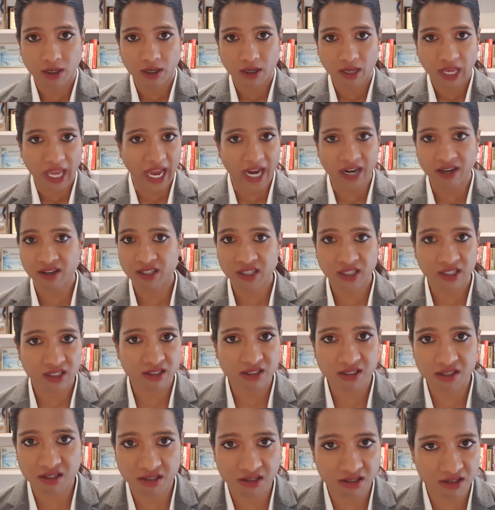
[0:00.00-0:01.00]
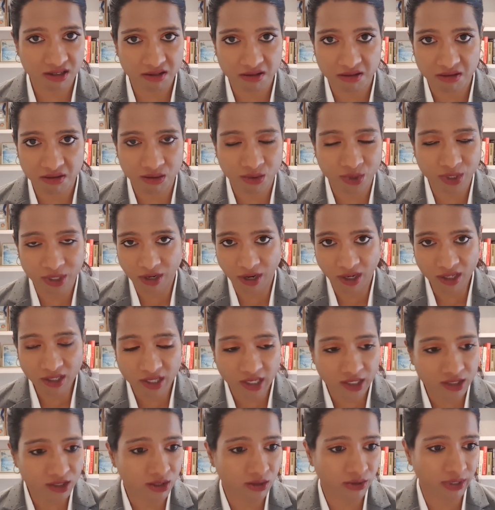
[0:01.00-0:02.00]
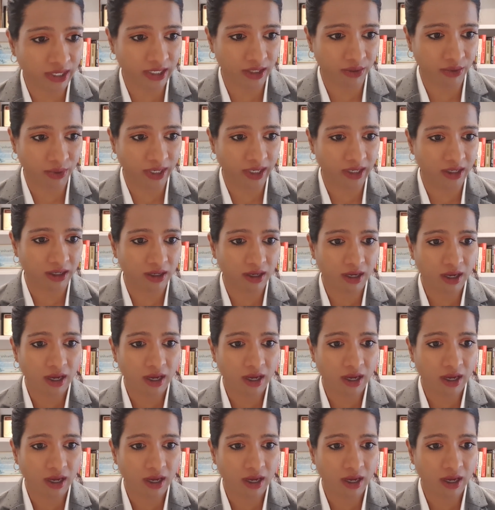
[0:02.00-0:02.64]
Arrogance will not get you anywhere.